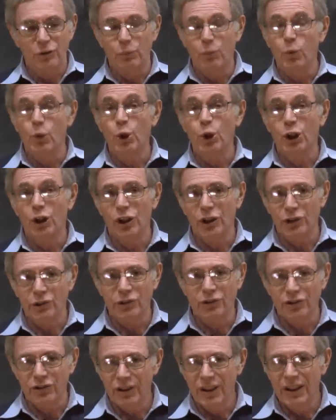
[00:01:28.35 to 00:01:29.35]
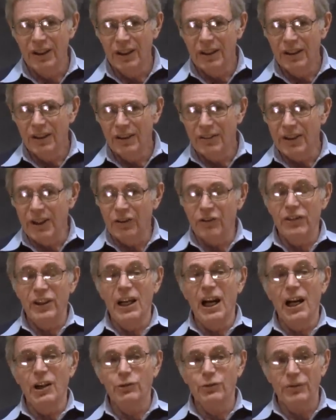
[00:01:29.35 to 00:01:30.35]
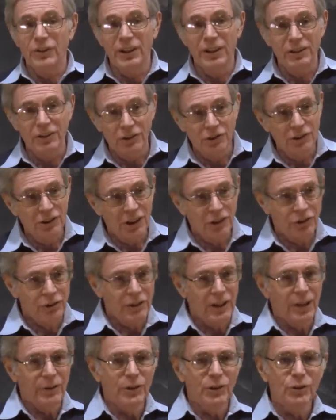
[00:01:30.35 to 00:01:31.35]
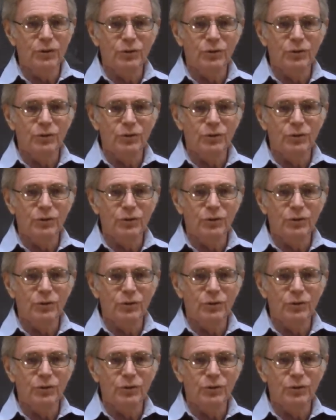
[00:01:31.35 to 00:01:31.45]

of words. There's the Oxford English Dictionary.